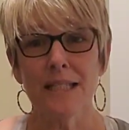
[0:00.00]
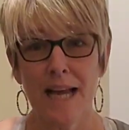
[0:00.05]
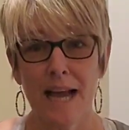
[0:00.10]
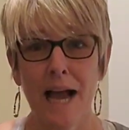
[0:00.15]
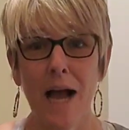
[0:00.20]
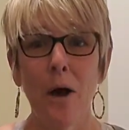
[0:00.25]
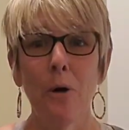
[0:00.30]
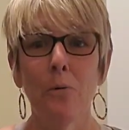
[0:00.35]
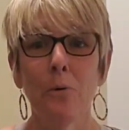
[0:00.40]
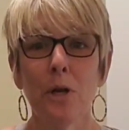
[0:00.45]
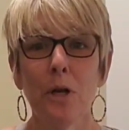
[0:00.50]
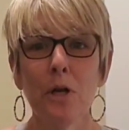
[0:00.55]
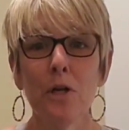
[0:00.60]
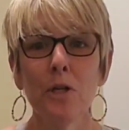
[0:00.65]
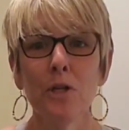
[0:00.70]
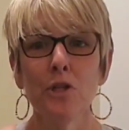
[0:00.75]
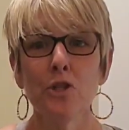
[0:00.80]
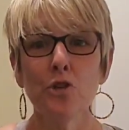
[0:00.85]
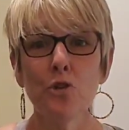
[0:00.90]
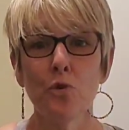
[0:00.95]
down
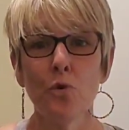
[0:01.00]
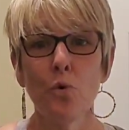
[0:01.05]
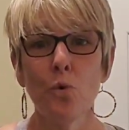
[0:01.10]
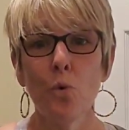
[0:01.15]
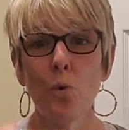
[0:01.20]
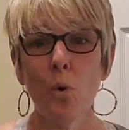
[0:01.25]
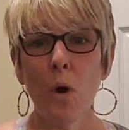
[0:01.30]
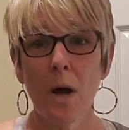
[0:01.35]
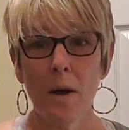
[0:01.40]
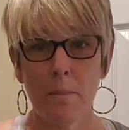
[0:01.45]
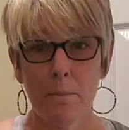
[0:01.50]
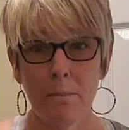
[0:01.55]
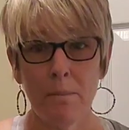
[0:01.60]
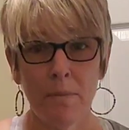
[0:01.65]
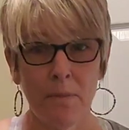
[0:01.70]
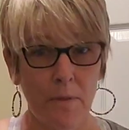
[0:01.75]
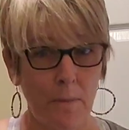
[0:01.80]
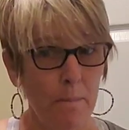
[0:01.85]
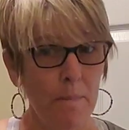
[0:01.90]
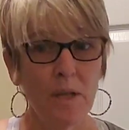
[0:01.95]
to
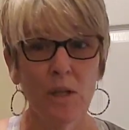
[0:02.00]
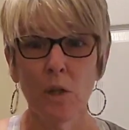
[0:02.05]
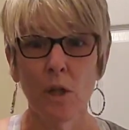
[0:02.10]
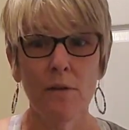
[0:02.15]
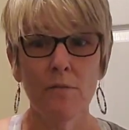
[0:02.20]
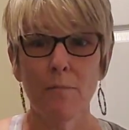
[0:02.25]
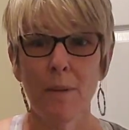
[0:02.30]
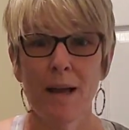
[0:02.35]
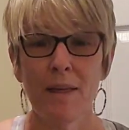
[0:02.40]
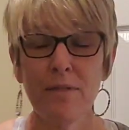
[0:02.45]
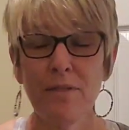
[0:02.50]
the middle of my